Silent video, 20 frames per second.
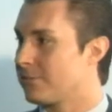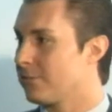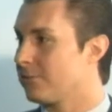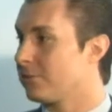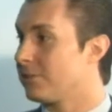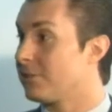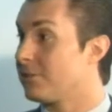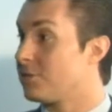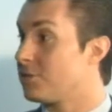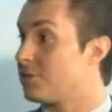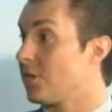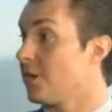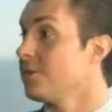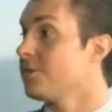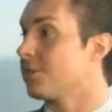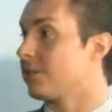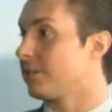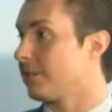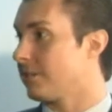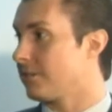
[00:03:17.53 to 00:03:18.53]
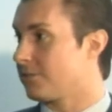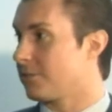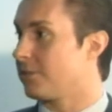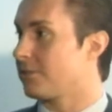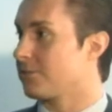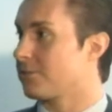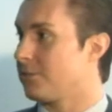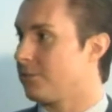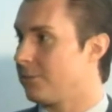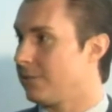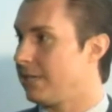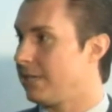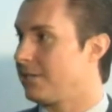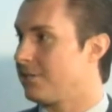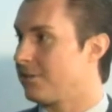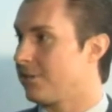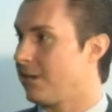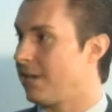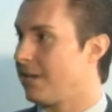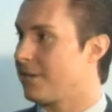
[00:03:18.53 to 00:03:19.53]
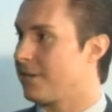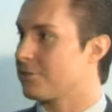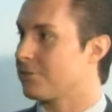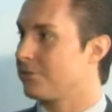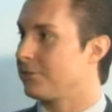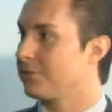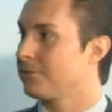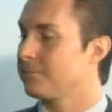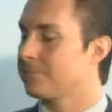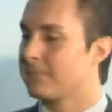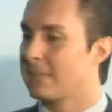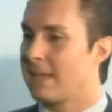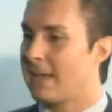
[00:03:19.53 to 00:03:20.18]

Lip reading: Certainly the judging is also international.